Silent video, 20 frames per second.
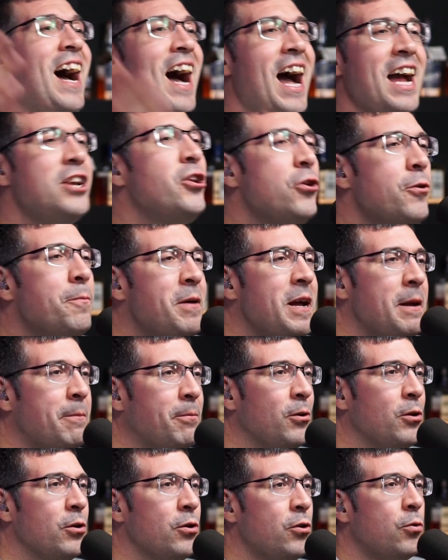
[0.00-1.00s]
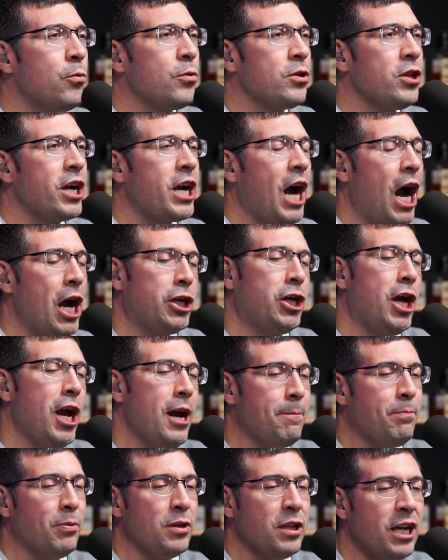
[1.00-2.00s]
I knew people who were like, "I
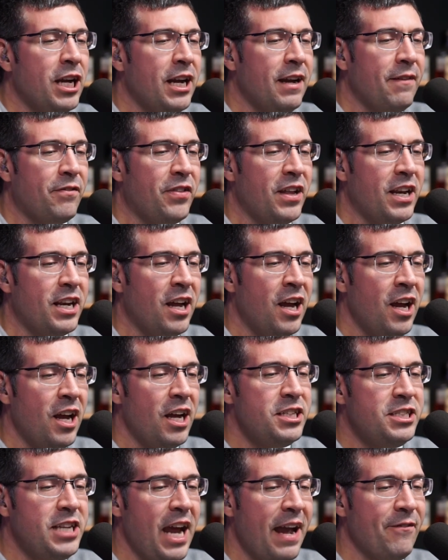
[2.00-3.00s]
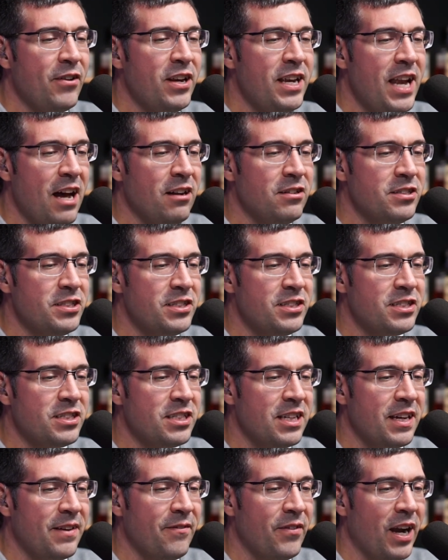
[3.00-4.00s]
can't believe that David Nelson's
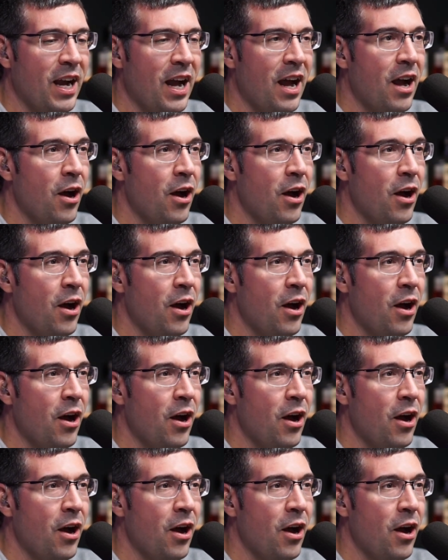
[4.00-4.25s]
leaving."